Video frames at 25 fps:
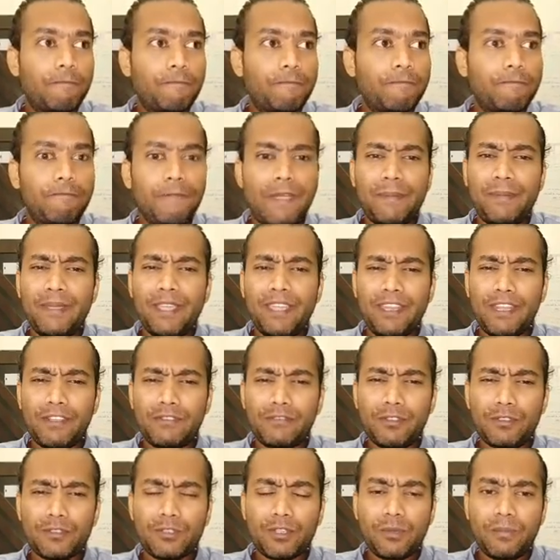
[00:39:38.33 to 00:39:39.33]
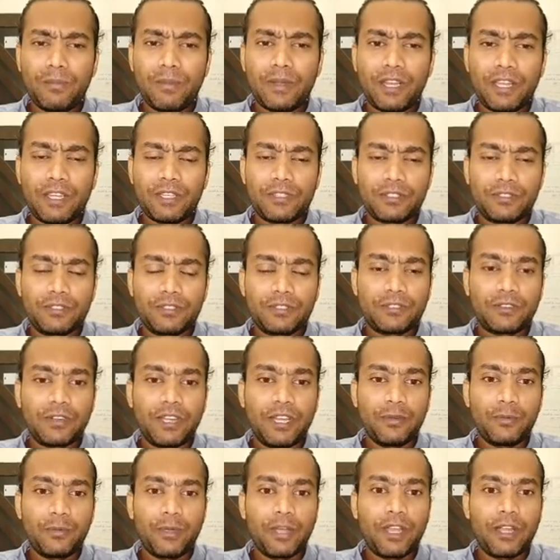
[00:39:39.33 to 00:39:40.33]
maybe any of those competitions,
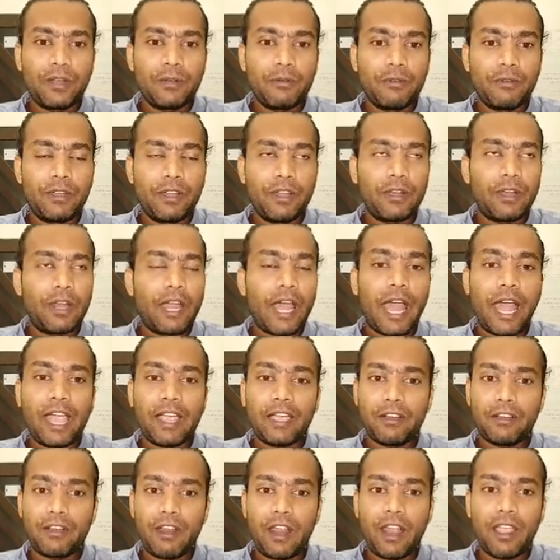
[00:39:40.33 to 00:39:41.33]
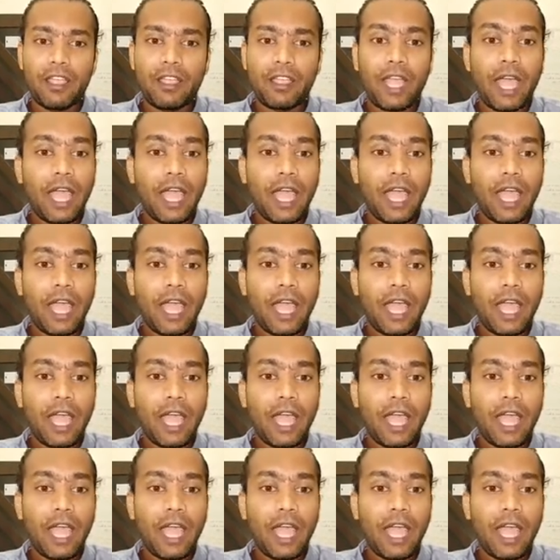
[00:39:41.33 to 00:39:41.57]
right, where Hacker Rank,